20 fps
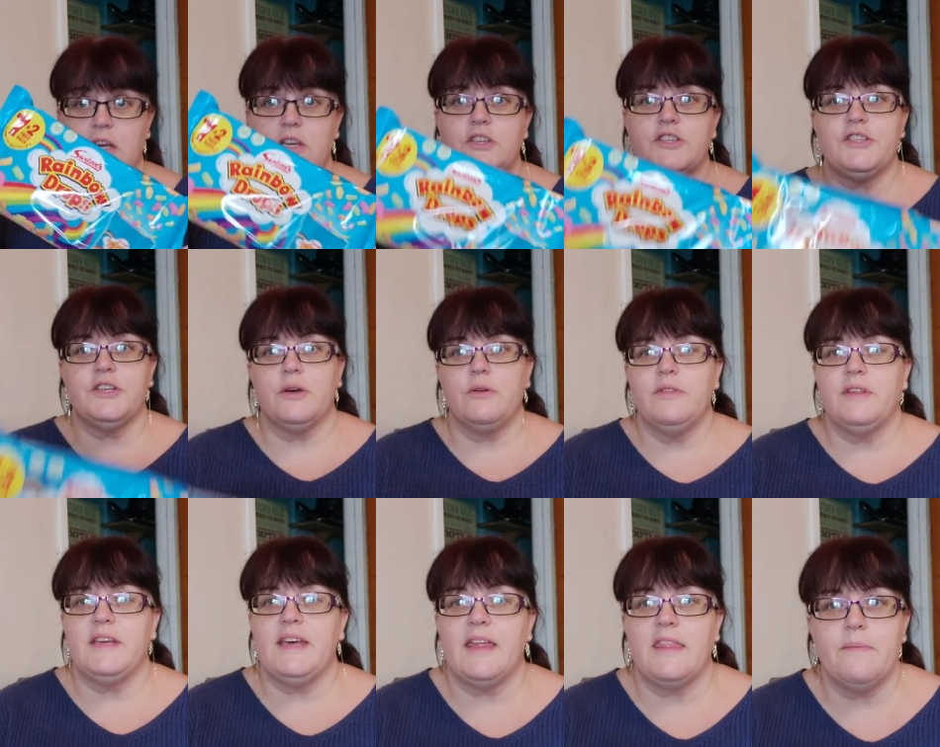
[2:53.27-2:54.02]
So,
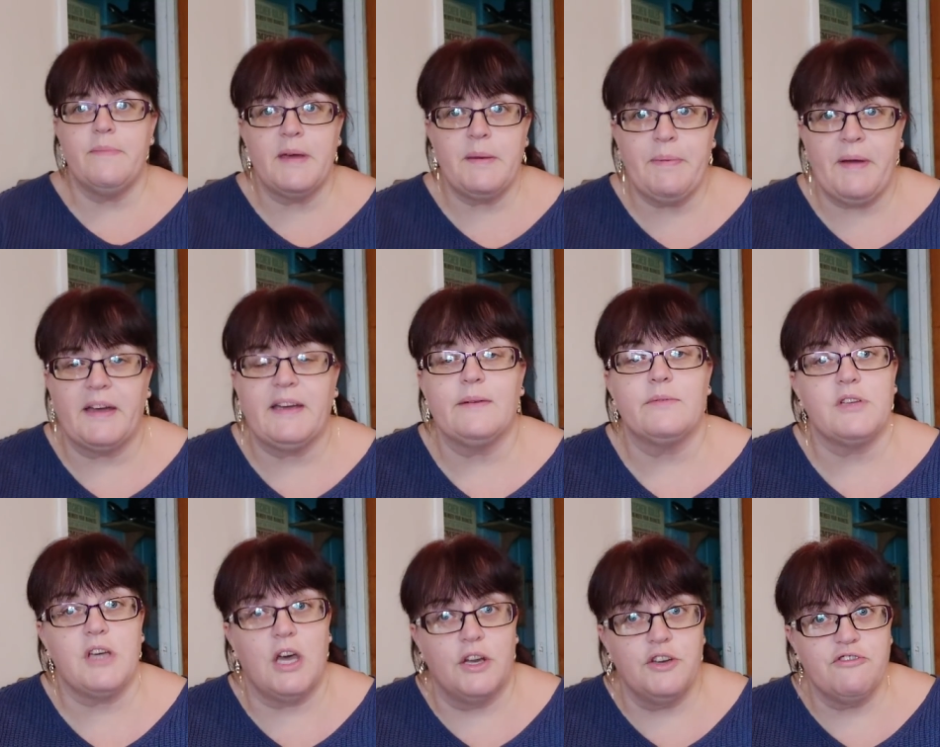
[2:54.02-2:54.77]
the big packet
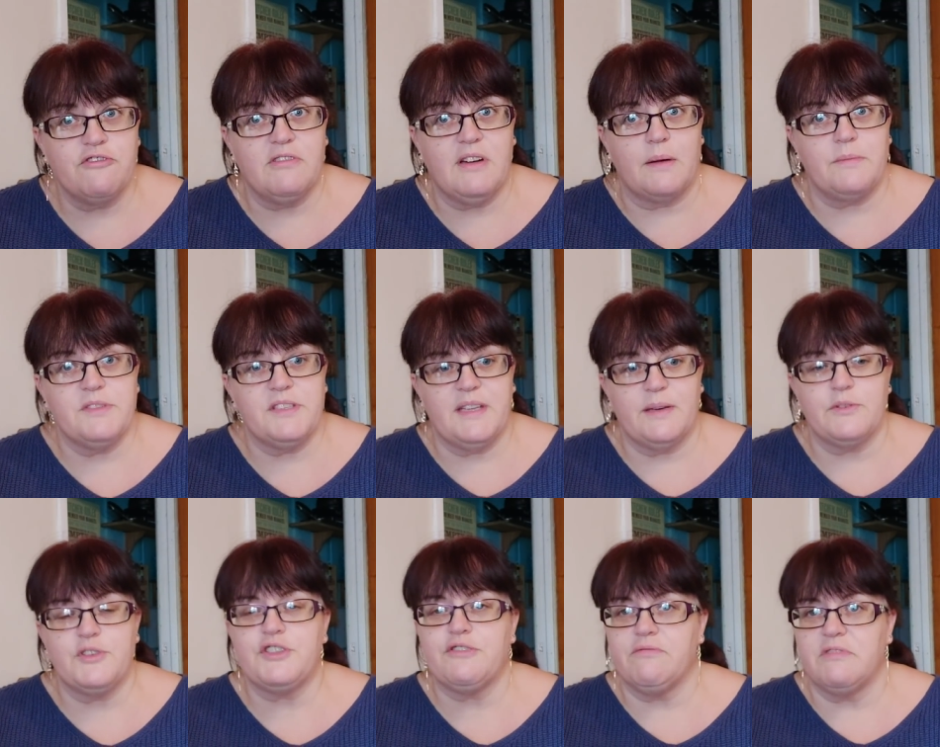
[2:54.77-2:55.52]
was 100 grams and that
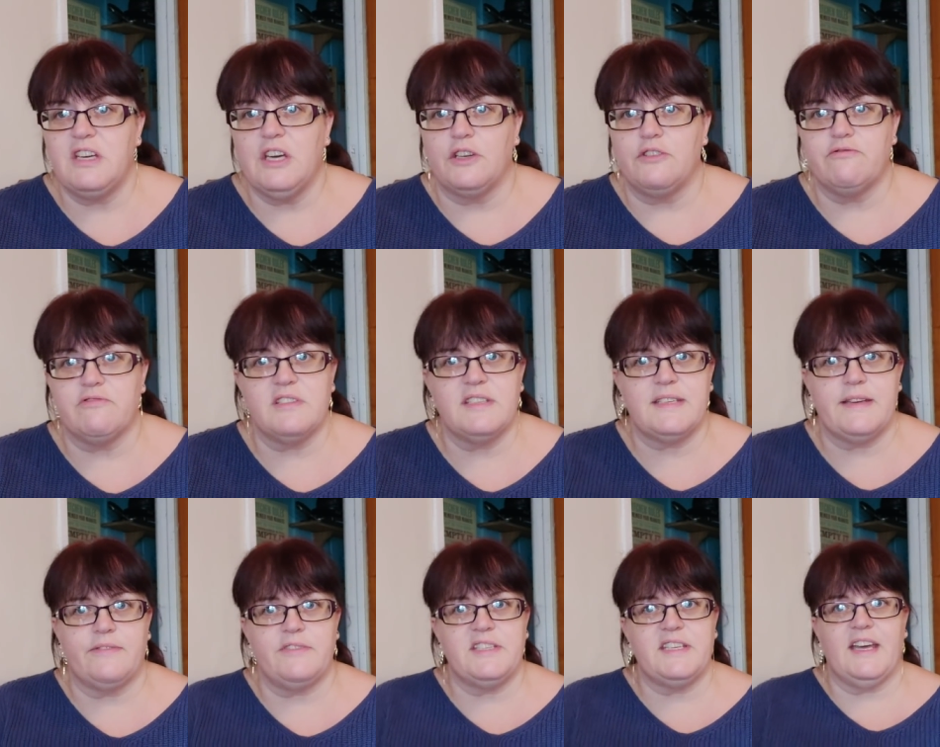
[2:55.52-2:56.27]
was
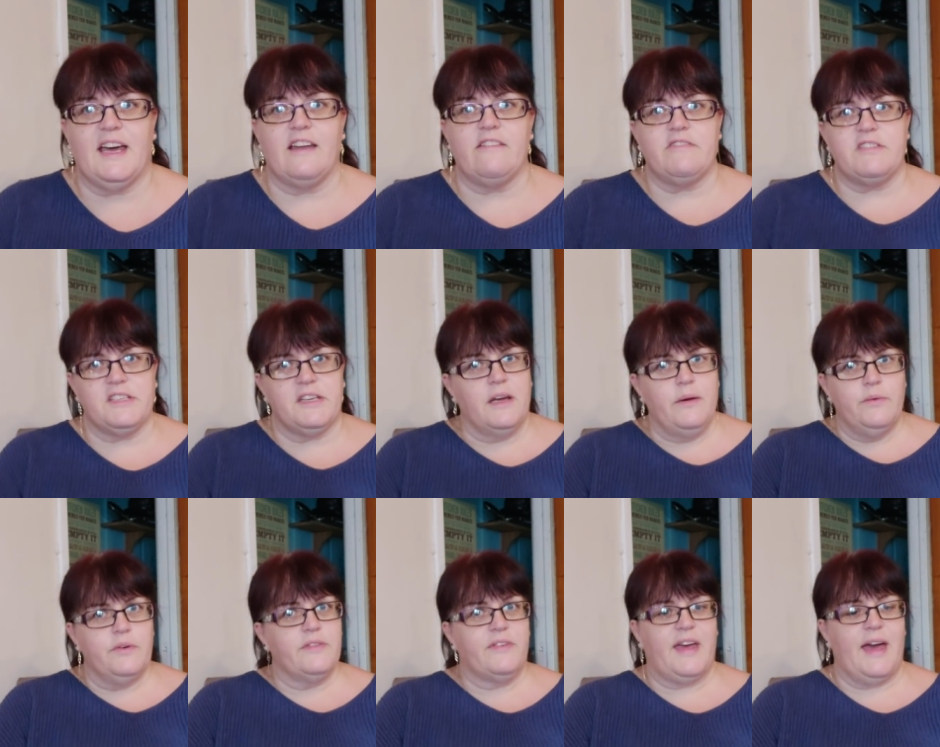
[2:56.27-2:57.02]
370 calories. And I
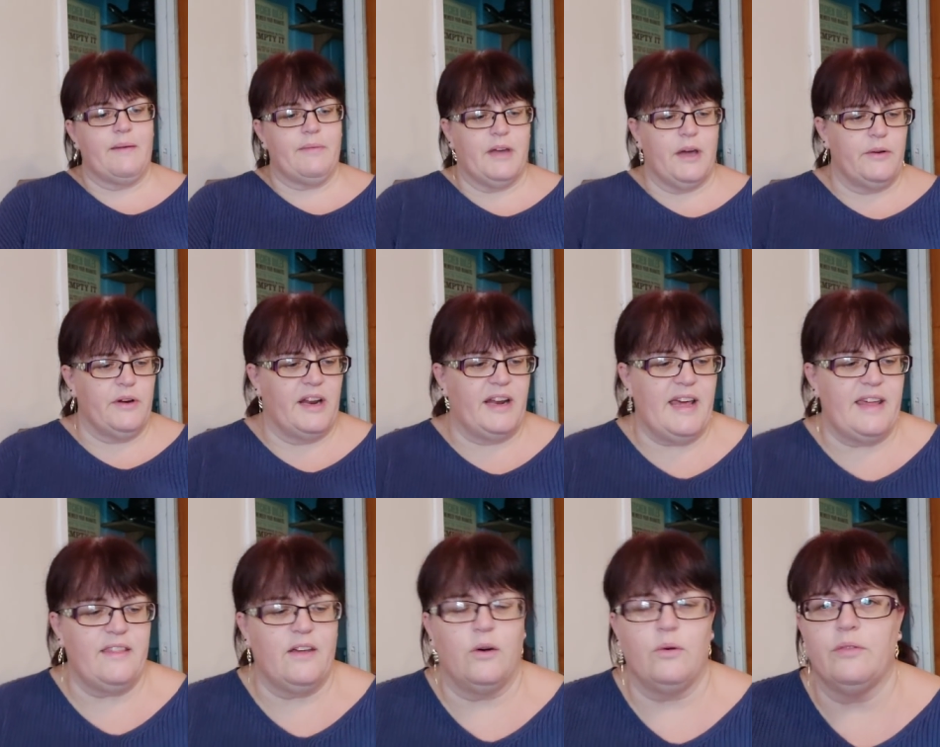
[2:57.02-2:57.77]
would have kept going and
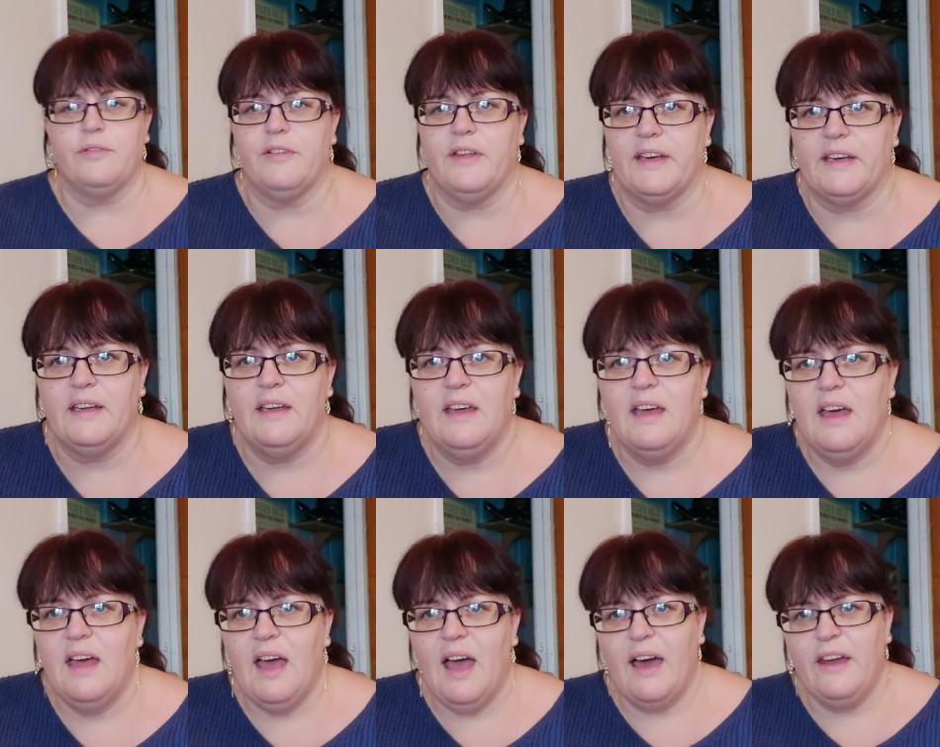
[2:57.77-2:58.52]
ate the whole thing.
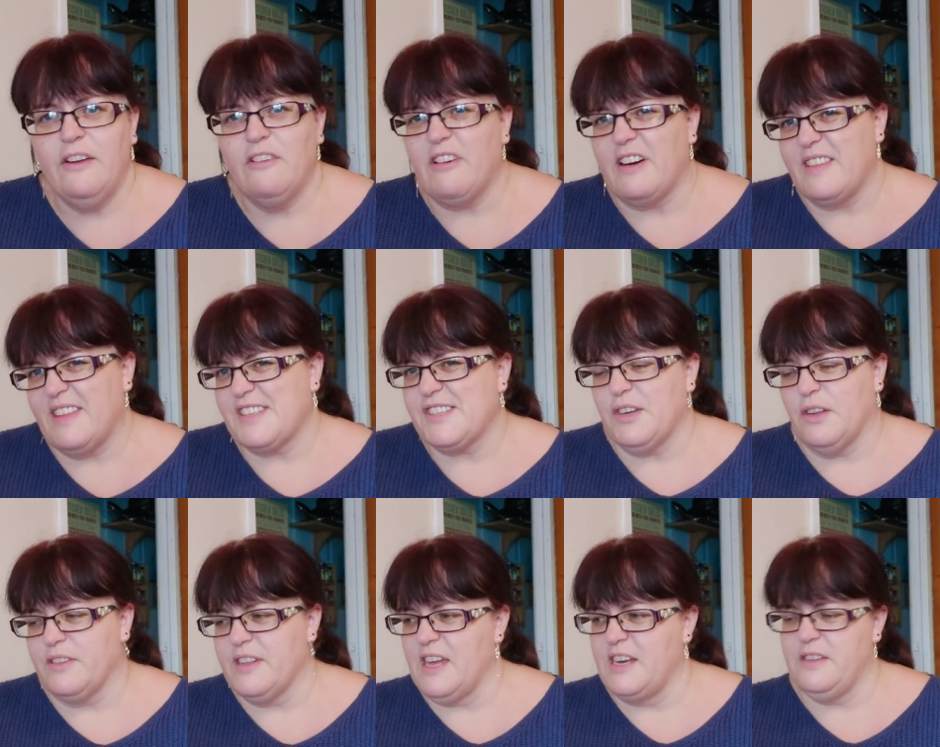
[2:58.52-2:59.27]
I know, like, that's
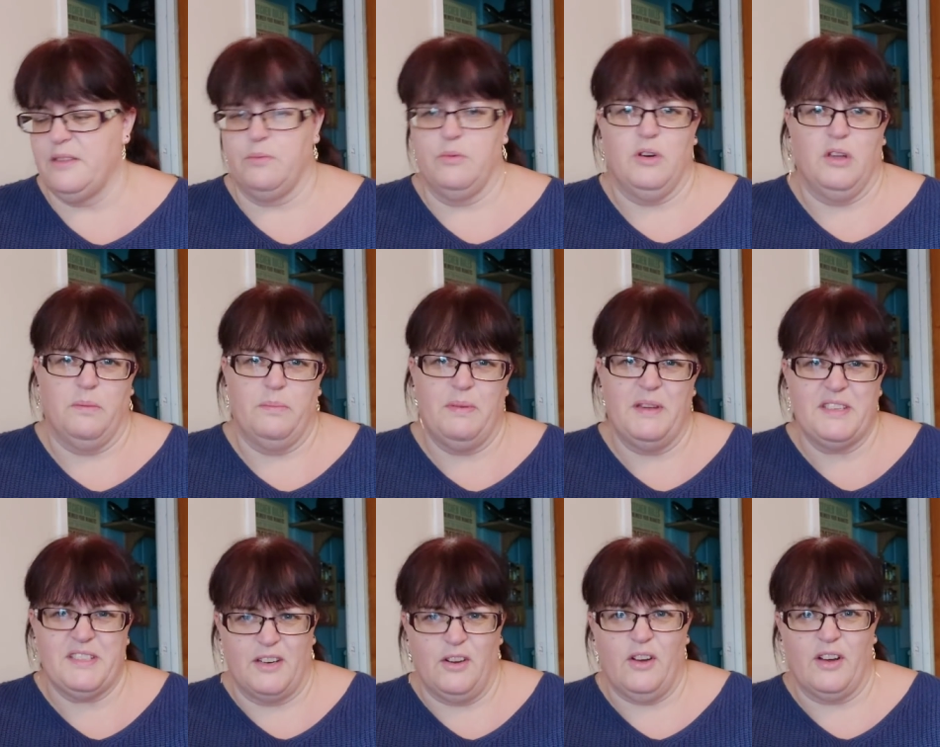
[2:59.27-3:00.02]
not the end of the world, but
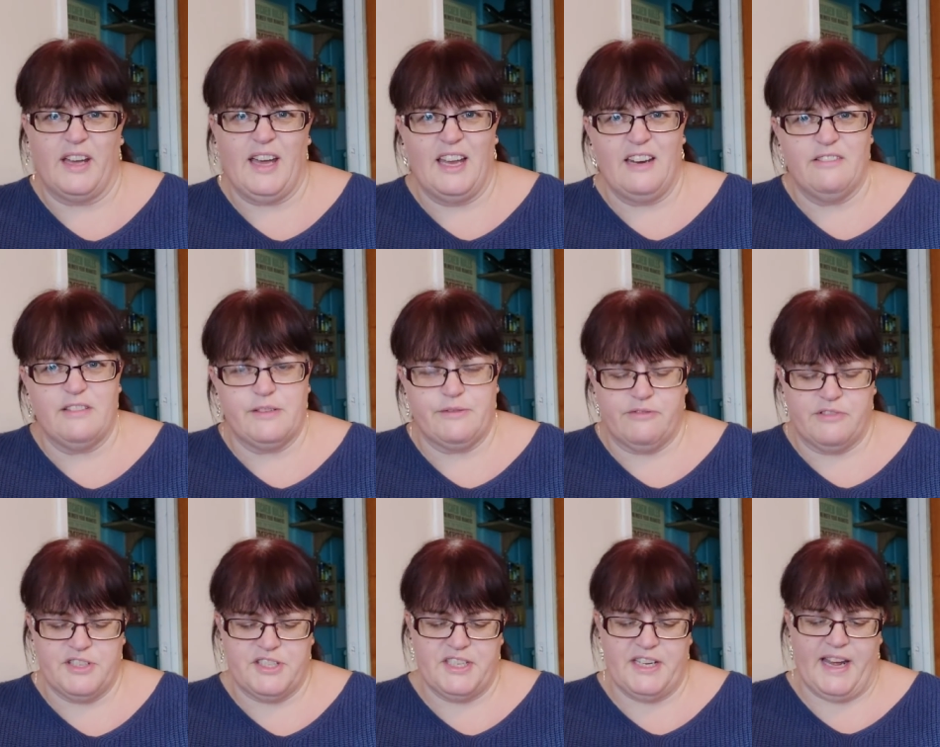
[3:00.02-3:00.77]
it's a lot of calories
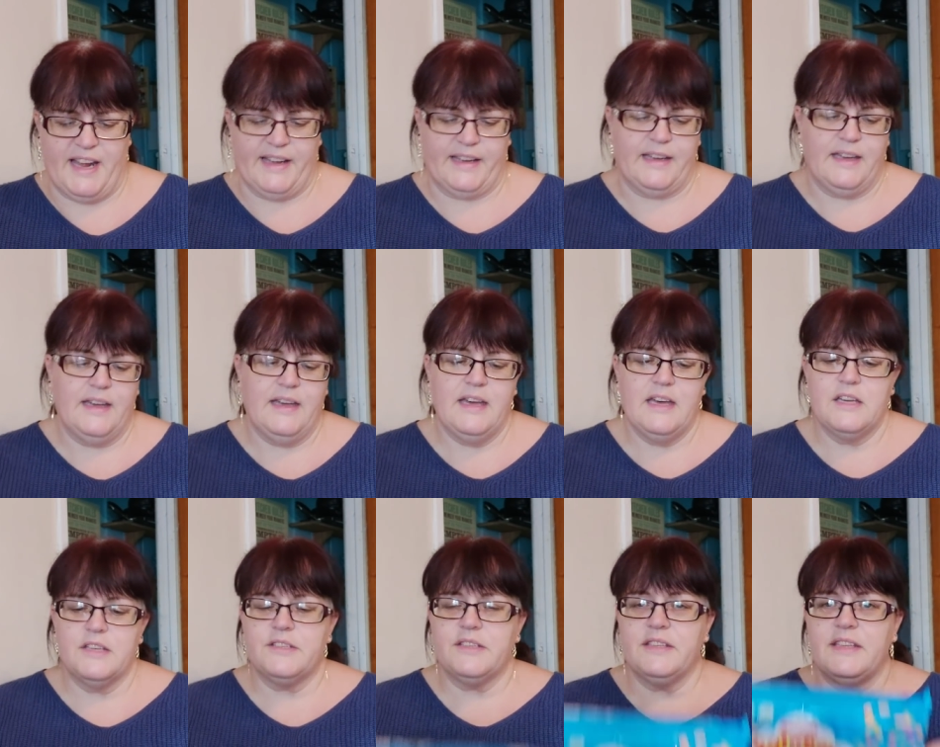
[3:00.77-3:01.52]
for a snack.
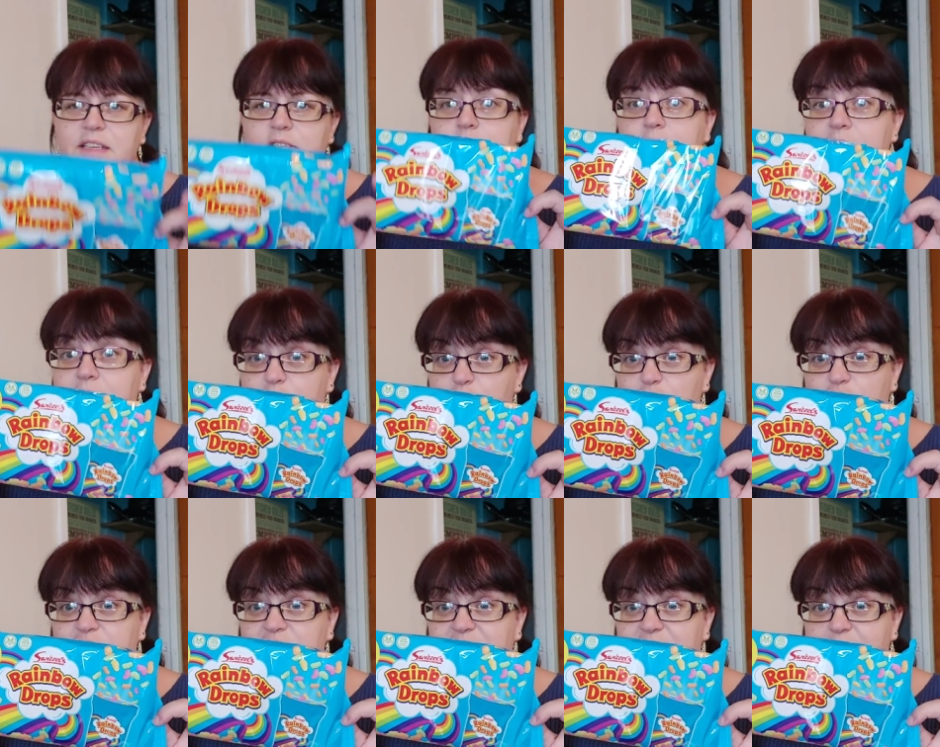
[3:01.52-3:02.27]
So these would be
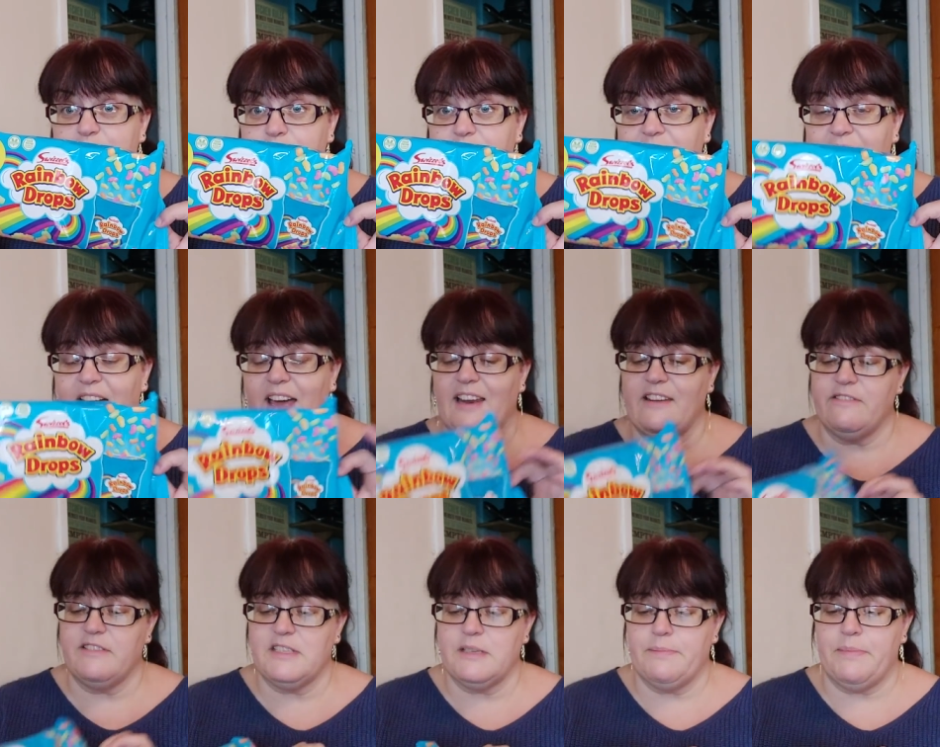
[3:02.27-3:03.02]
37
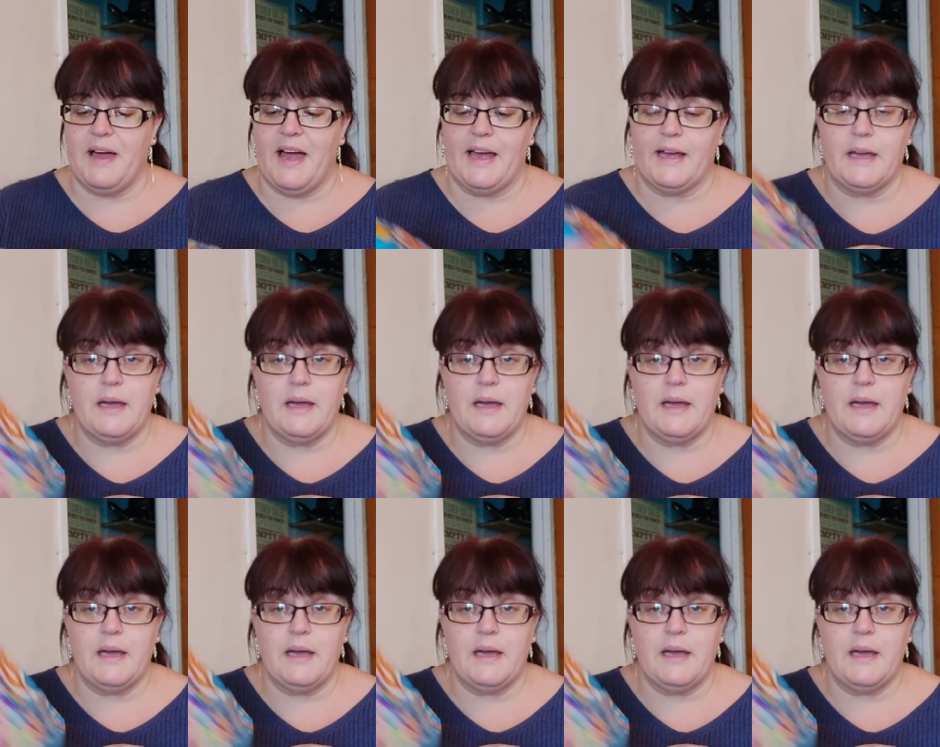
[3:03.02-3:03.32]
calories a bag,